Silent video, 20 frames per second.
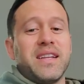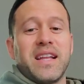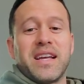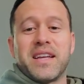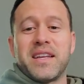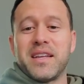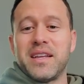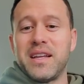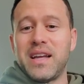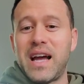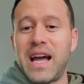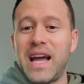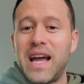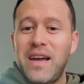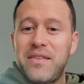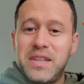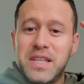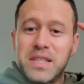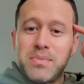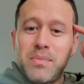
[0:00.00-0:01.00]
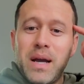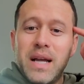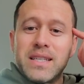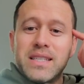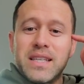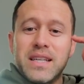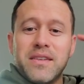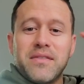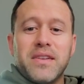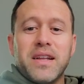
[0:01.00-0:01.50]
like I had this
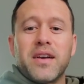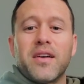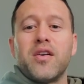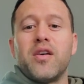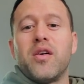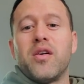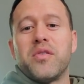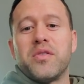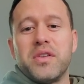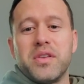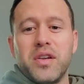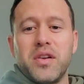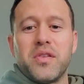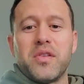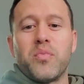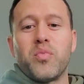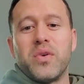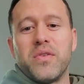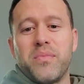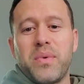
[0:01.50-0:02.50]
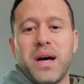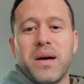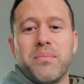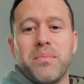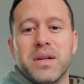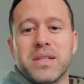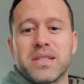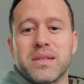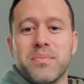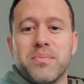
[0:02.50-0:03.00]
mindset of like, oh, you know, we bought a
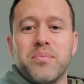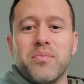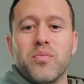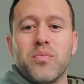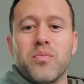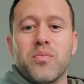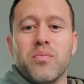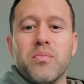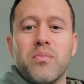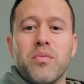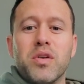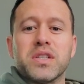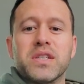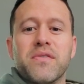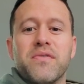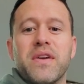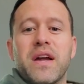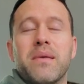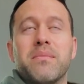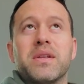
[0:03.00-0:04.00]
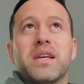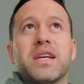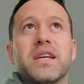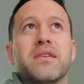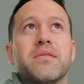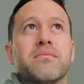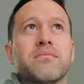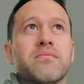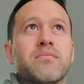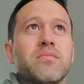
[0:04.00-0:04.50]
bunch of multifamily
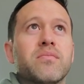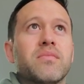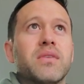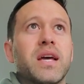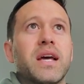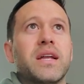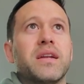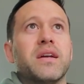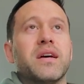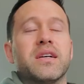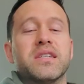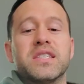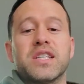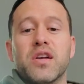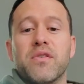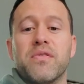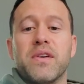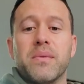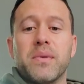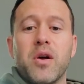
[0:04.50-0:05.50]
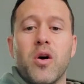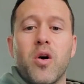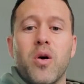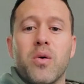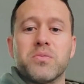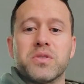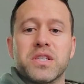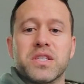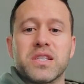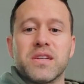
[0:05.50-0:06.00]
and, and uh, single family
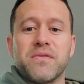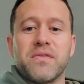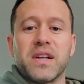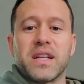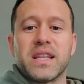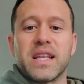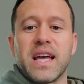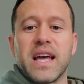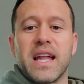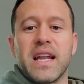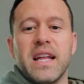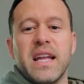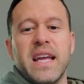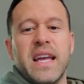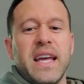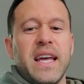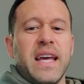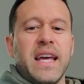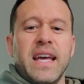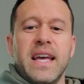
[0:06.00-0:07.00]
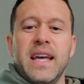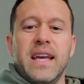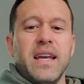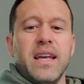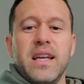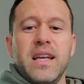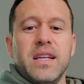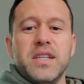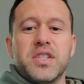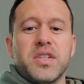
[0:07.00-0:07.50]
homes and stuff like that
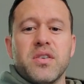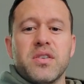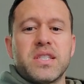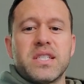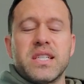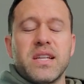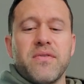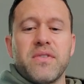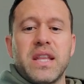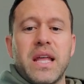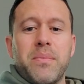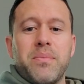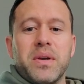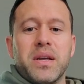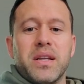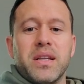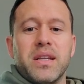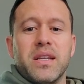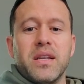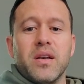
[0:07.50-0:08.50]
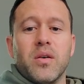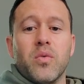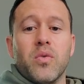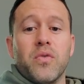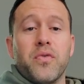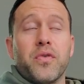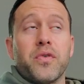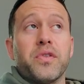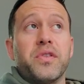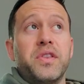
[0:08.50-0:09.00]
insurance is never that big a deal. Well,
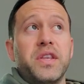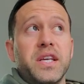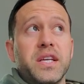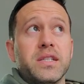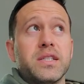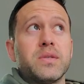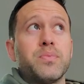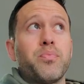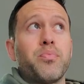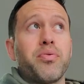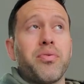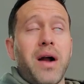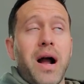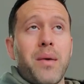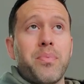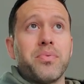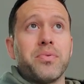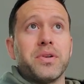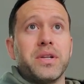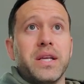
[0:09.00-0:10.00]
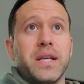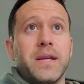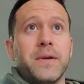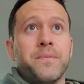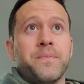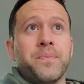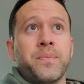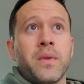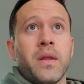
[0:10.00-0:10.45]
for this property,